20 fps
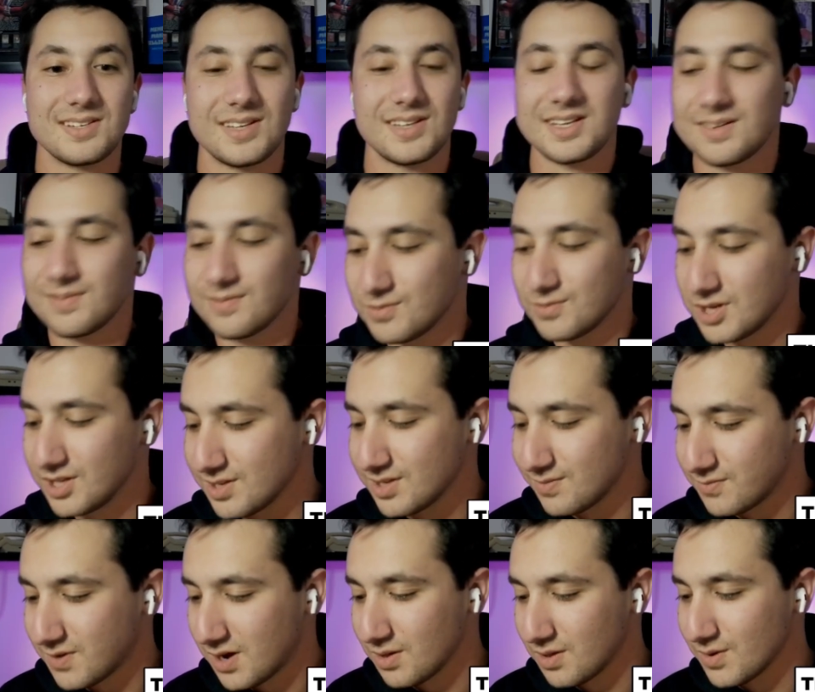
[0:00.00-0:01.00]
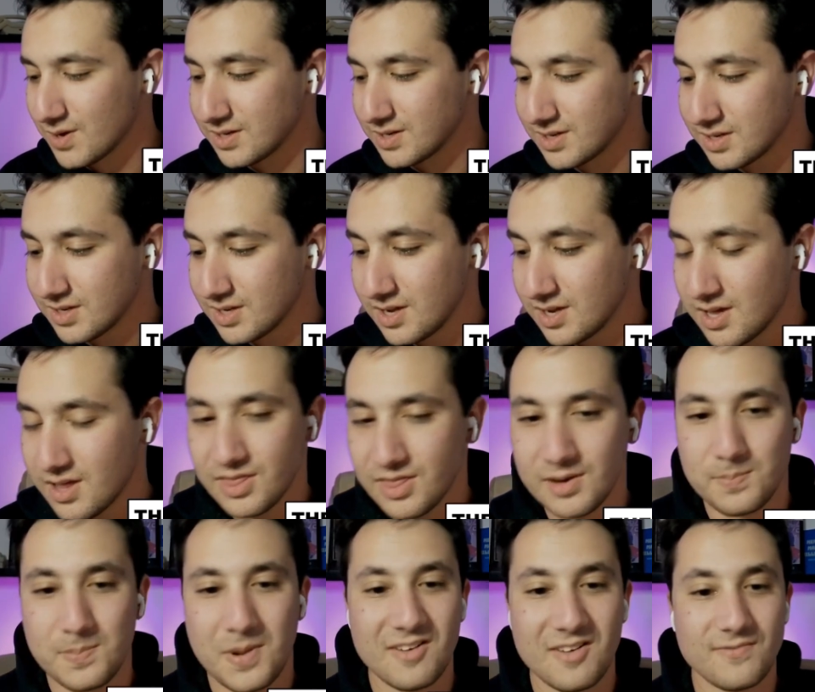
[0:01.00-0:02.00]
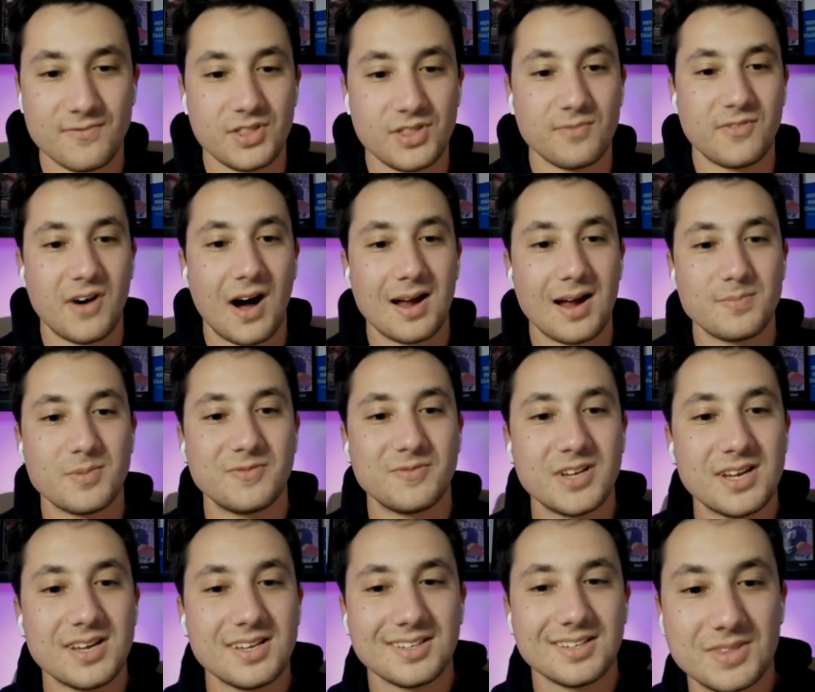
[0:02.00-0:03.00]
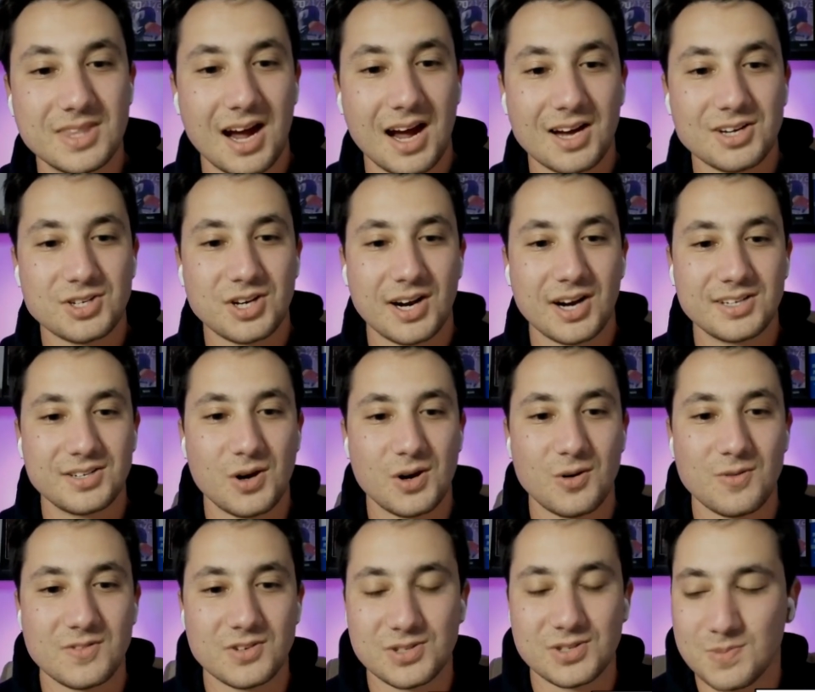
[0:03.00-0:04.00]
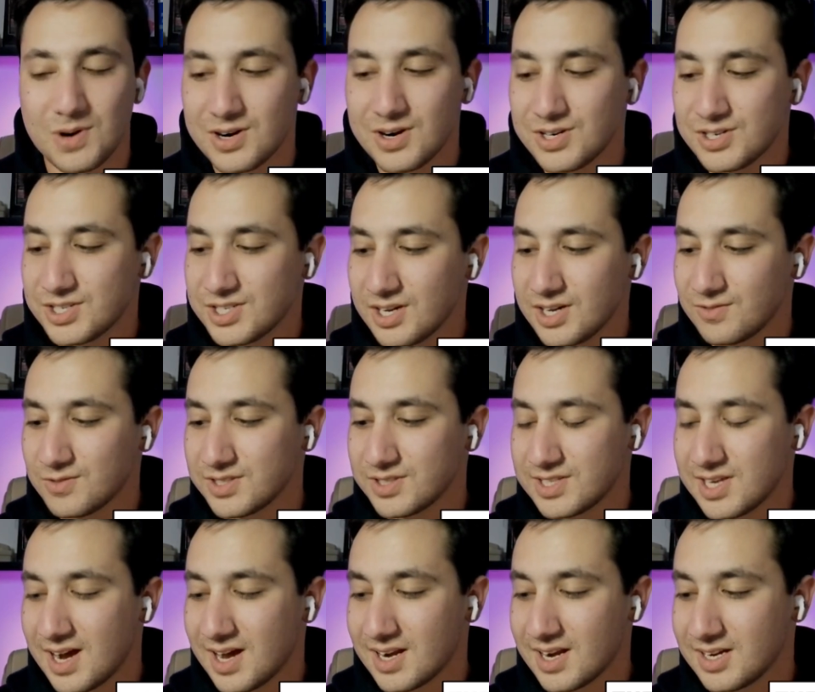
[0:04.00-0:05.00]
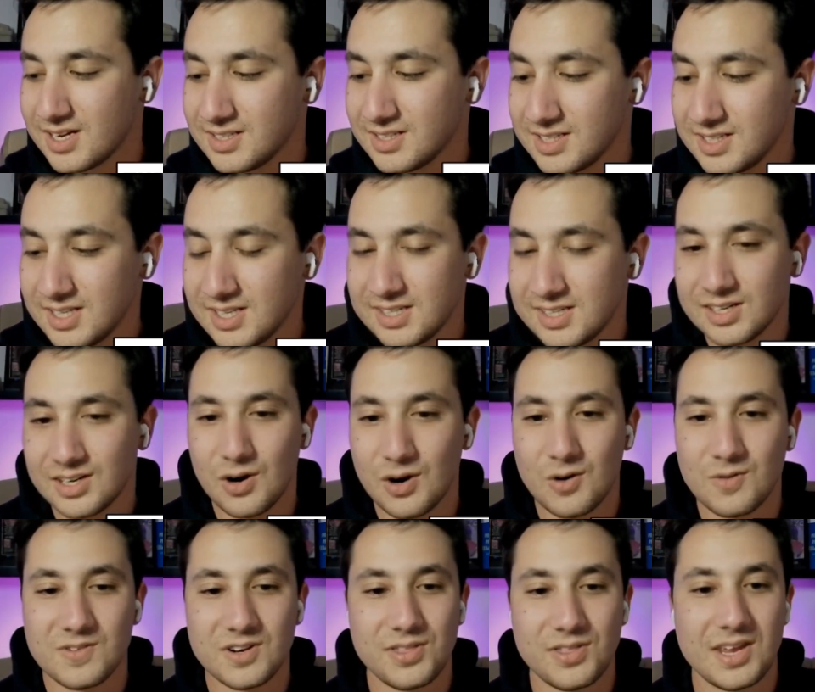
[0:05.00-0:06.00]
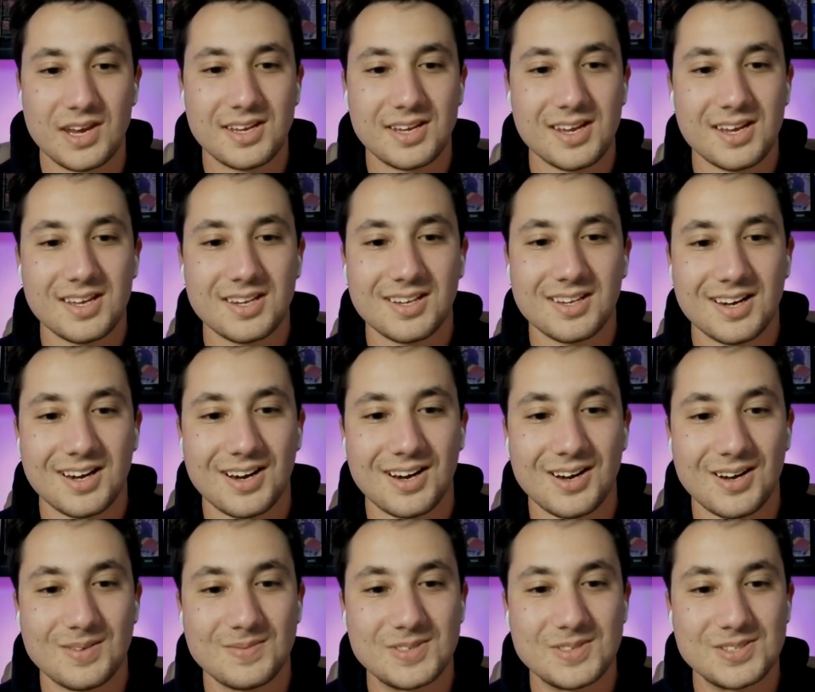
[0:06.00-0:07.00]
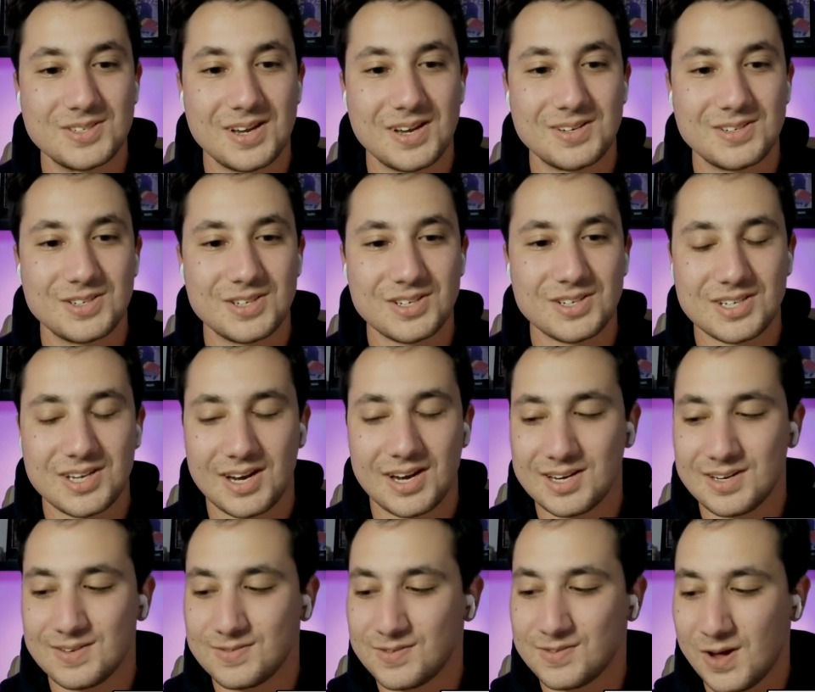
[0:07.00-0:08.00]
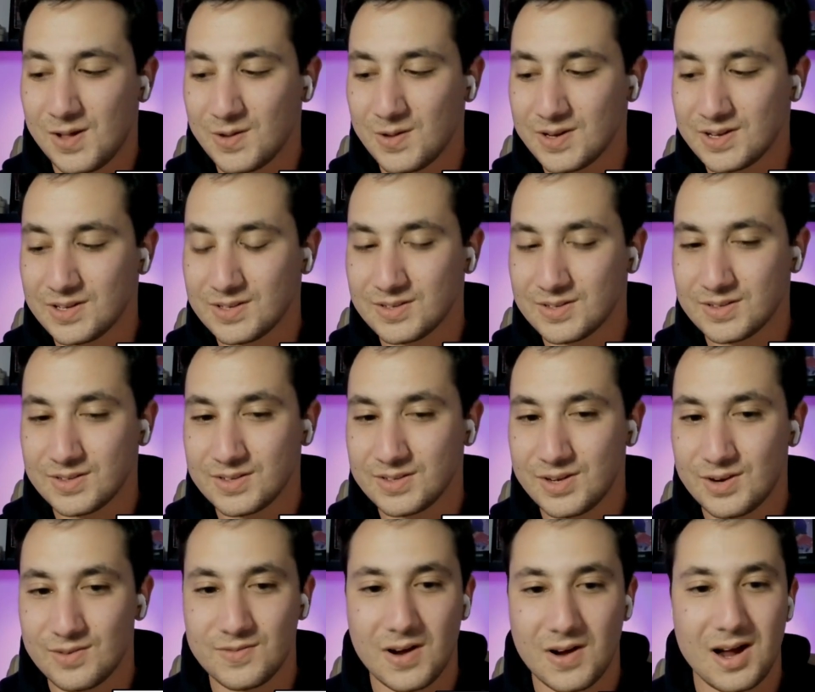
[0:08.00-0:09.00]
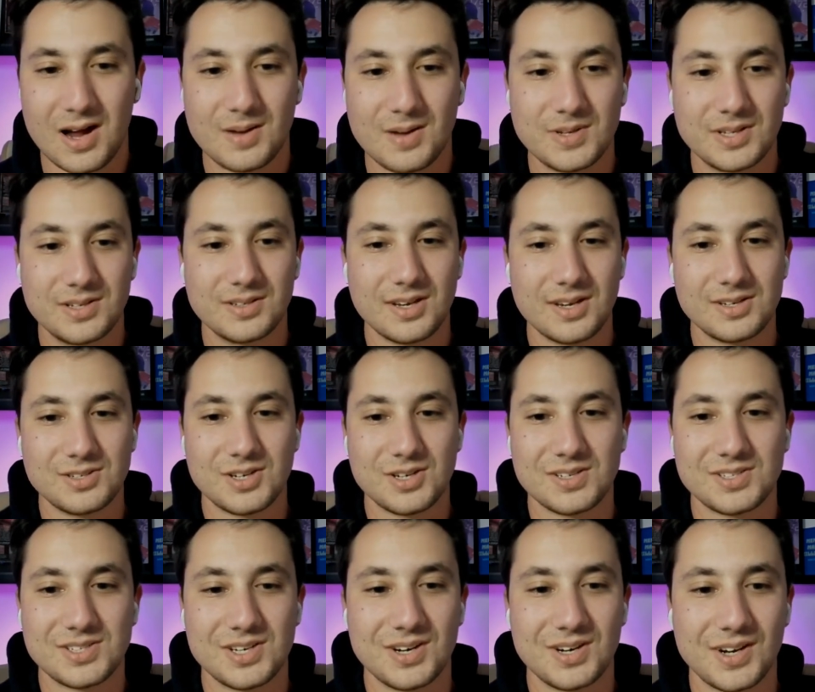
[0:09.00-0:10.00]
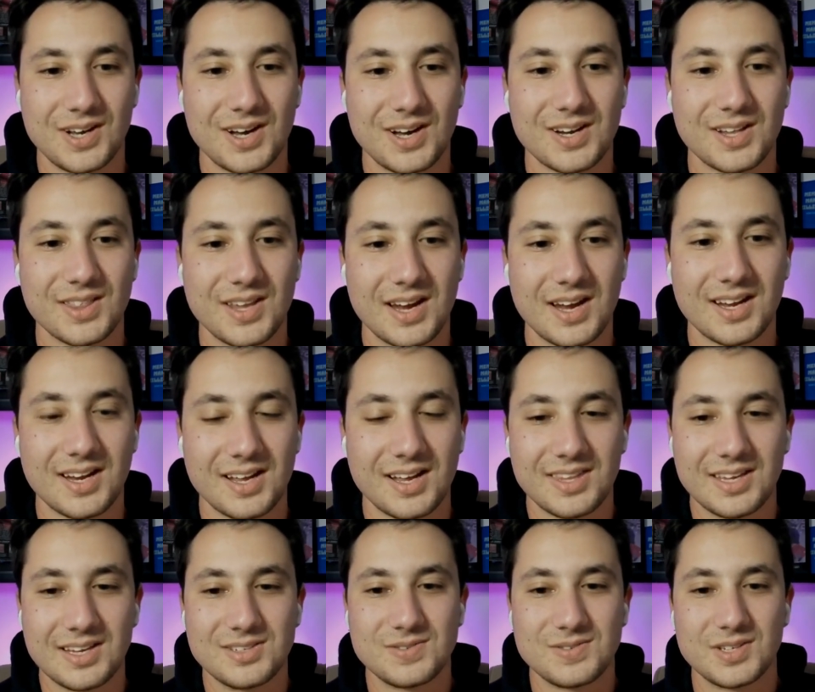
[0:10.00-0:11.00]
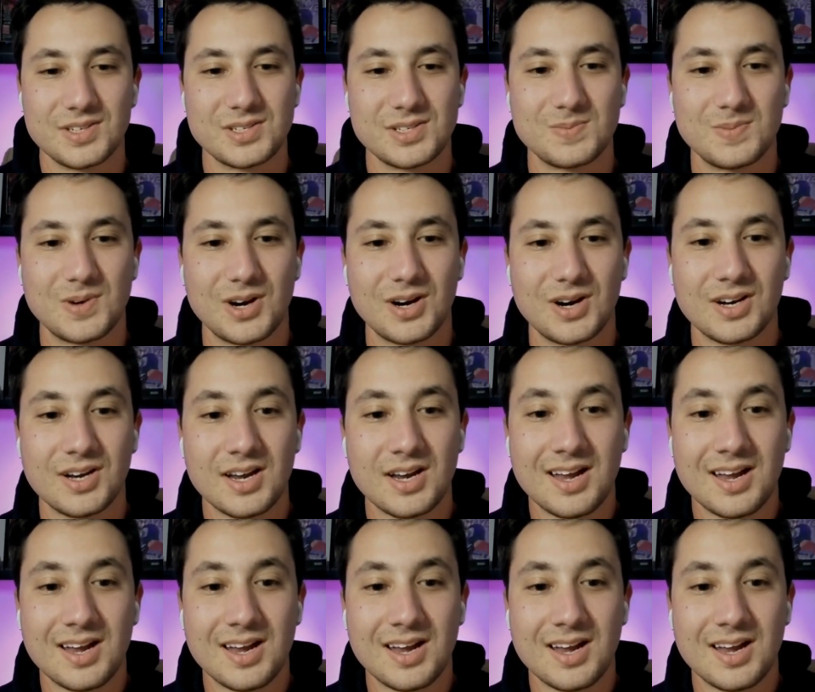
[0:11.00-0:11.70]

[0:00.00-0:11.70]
Like really following the vibe of it, not trying to oversmart yourself with data or overthink it, and just kind of following your vibe and trusting your gut on that, I think is really smart.